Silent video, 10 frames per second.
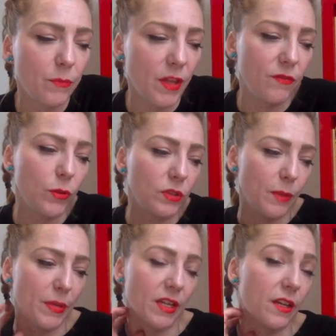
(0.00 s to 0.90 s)
They've only
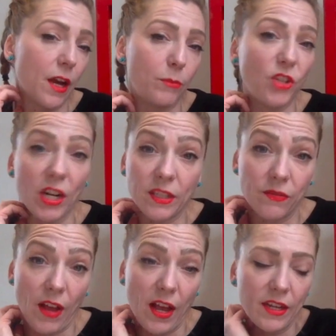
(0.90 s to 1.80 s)
been
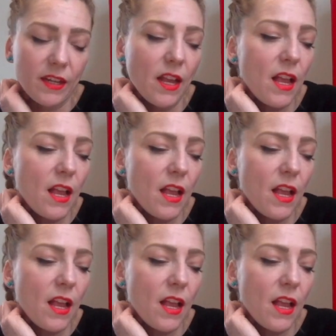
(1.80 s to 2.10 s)
objectified.